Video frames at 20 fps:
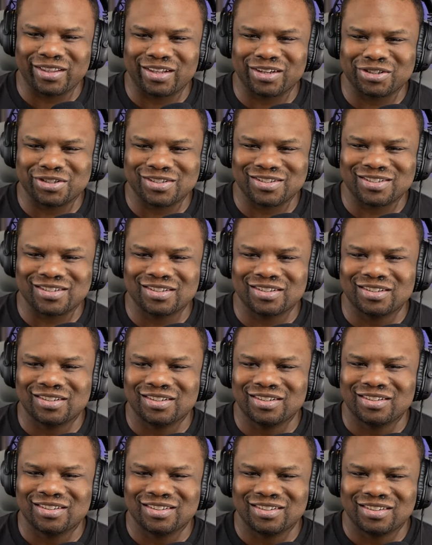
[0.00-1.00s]
They're just
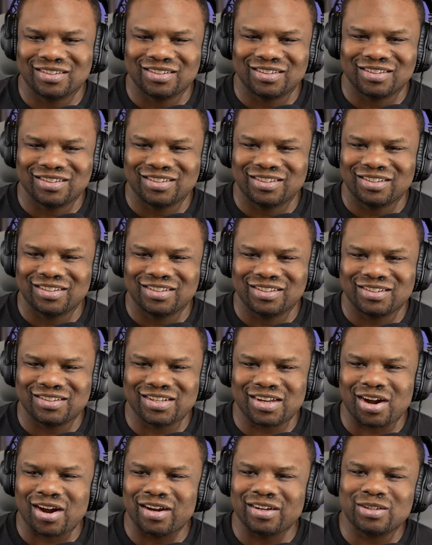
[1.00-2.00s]

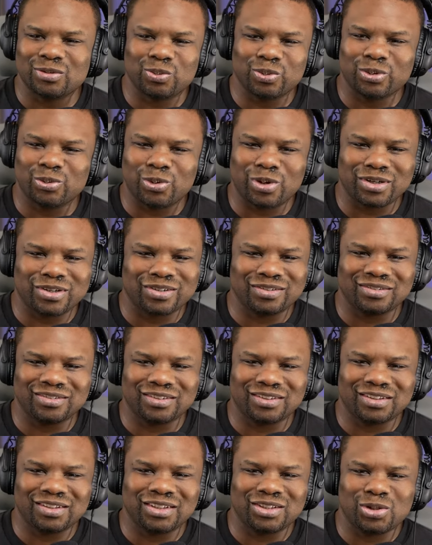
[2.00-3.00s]
like, I just want to walk,
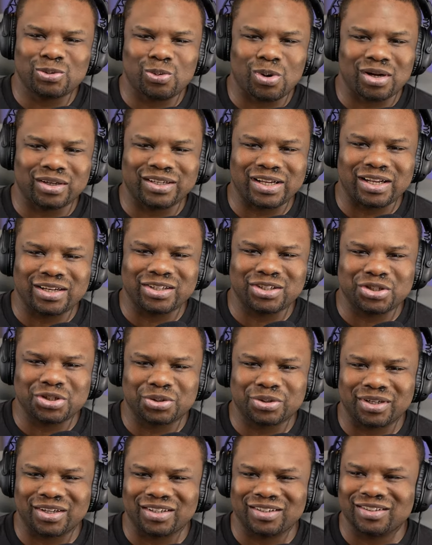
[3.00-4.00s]
let you walk down the
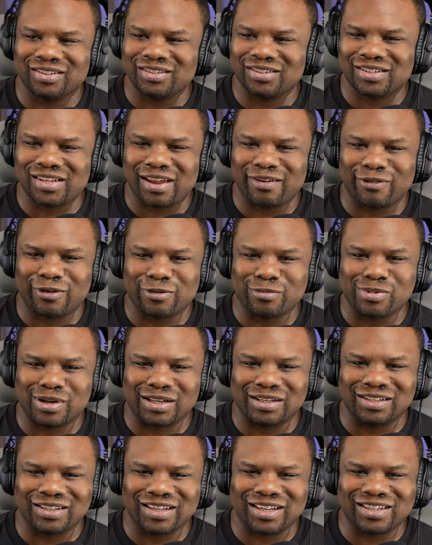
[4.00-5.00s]
street and just have
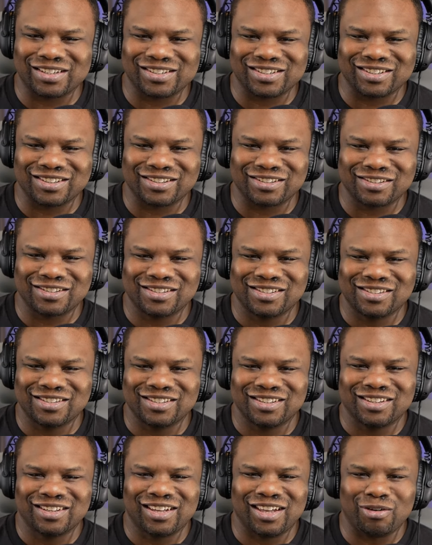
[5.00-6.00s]
everybody look at you.
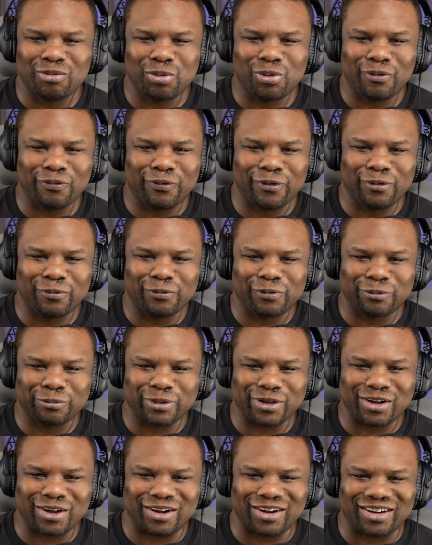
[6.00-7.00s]
And we'll film from
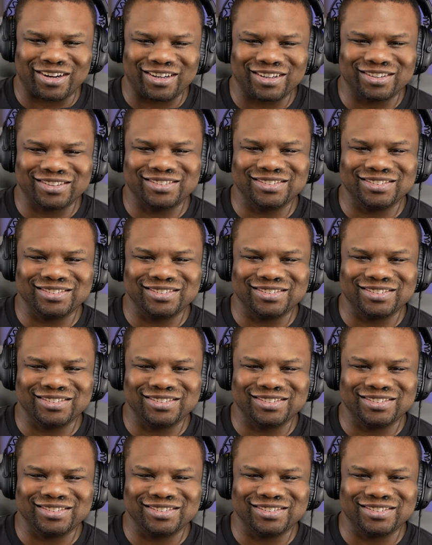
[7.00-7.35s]
the car.